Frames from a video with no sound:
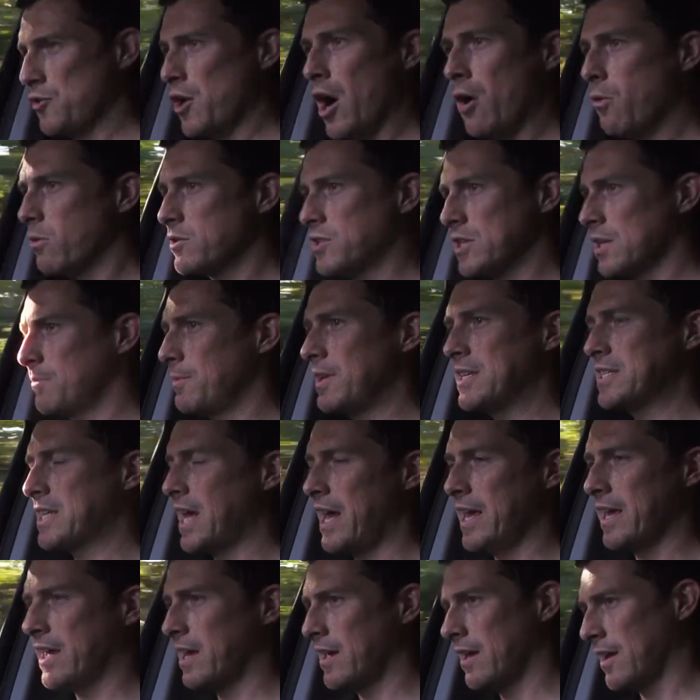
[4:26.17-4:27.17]
No one's going to be
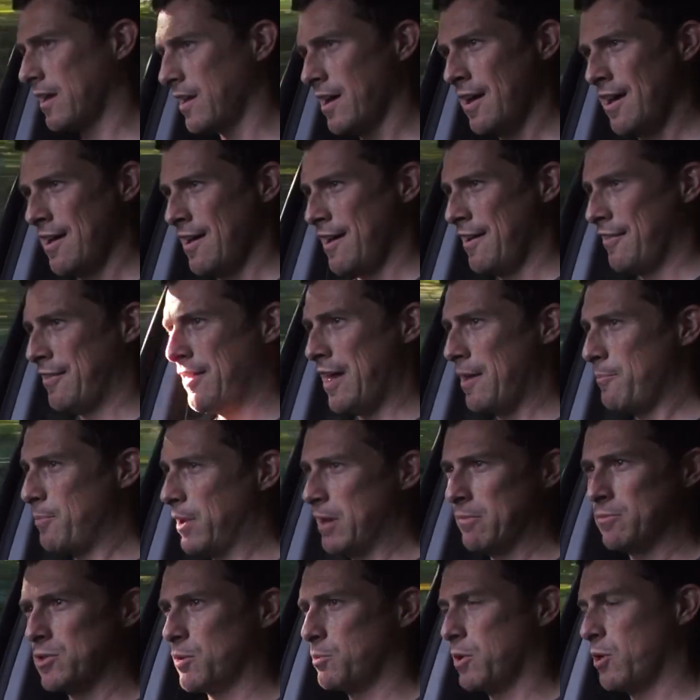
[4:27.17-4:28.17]
taking their
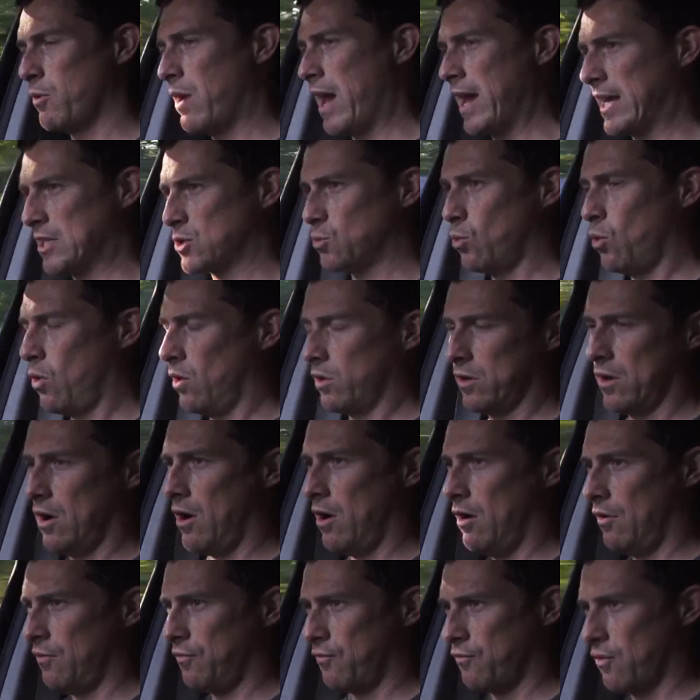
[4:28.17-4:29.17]
BMW X1
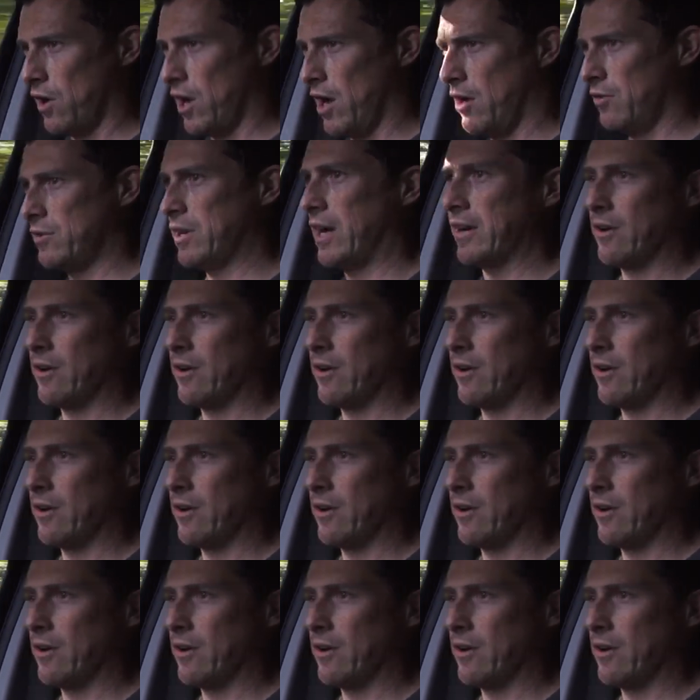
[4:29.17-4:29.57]
off-road,